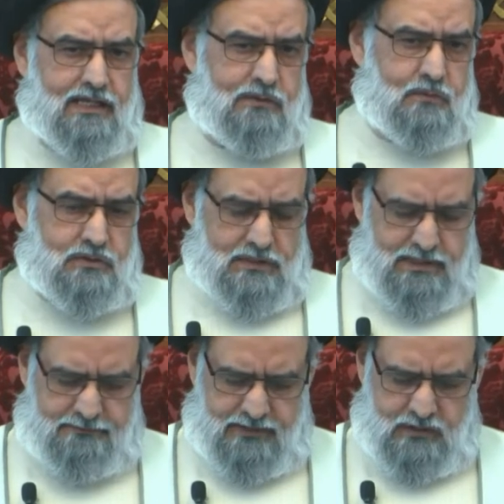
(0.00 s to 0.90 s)
he was
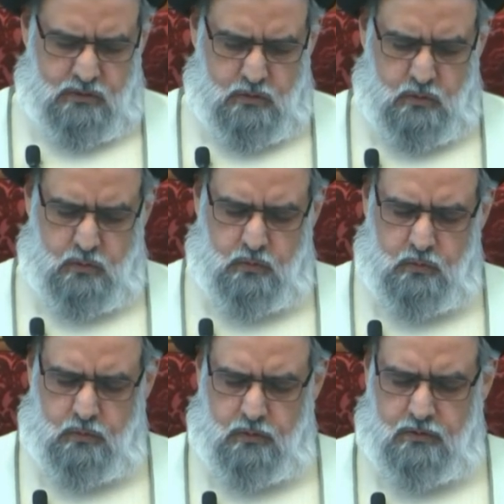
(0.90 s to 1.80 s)
living
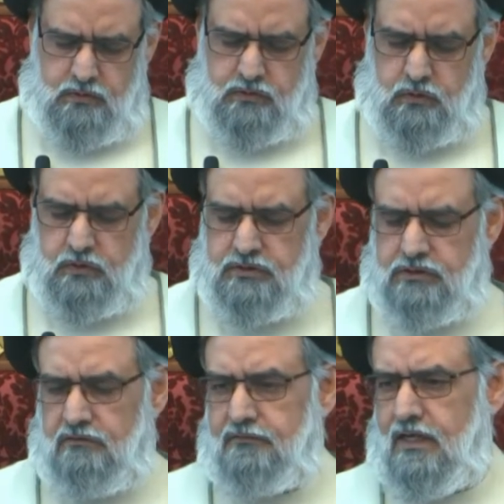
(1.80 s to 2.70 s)
two
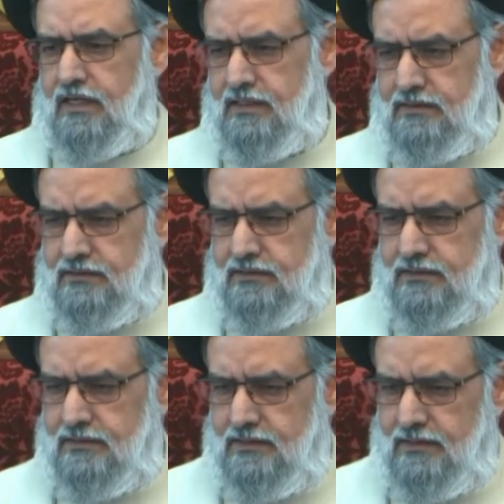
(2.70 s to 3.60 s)
sources of
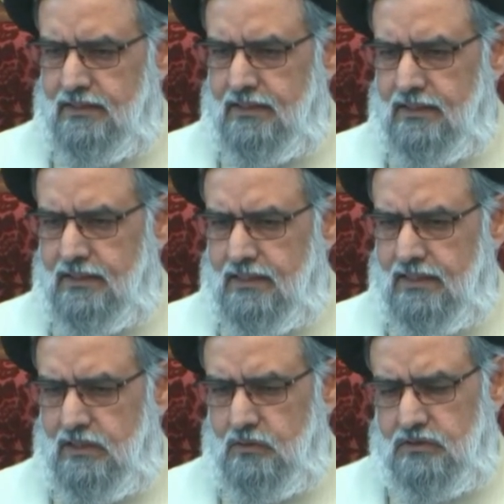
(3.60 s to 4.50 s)
guidance.
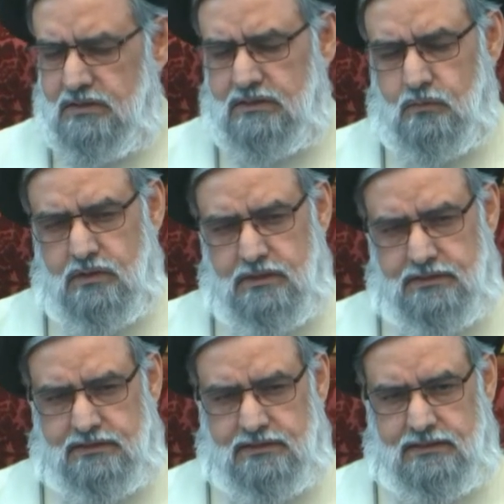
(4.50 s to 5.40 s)
And he uses the
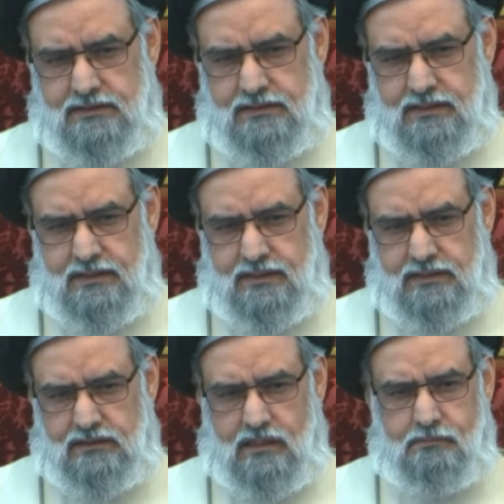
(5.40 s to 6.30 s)
words,
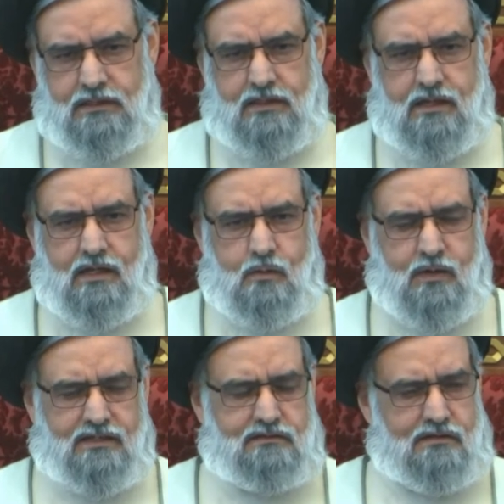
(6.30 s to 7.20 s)
Kitab Allah wa
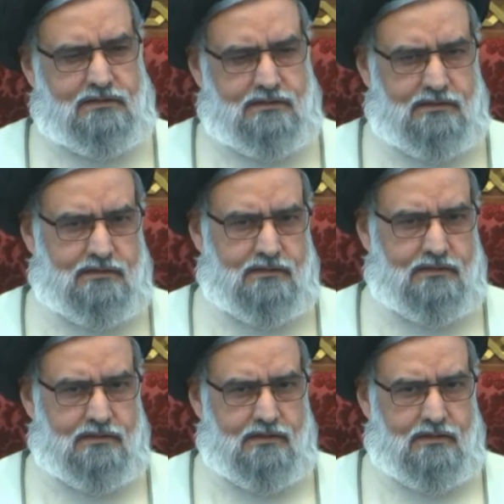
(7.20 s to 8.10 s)
itrati,
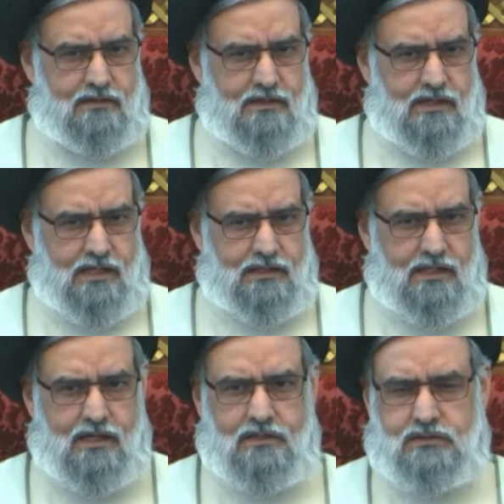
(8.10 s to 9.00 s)

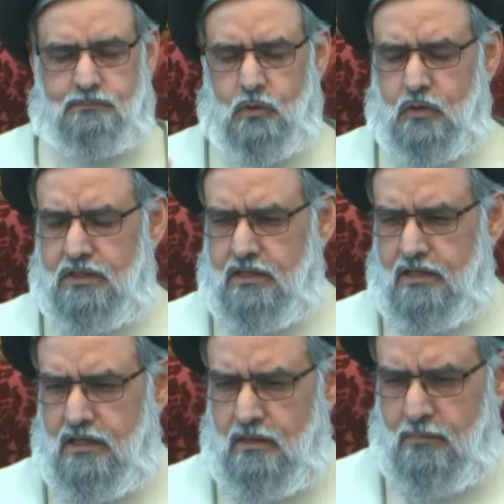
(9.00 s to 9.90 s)
Allah's book
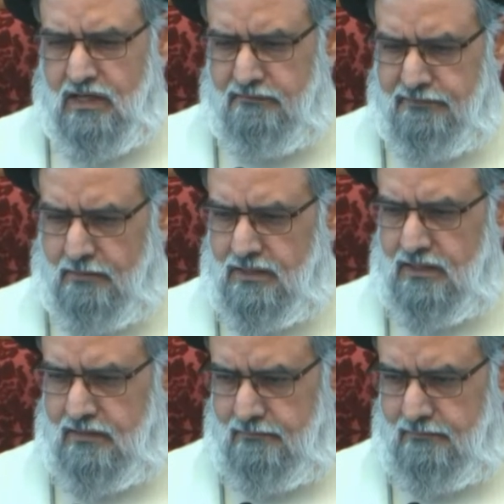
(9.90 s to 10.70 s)
and my family.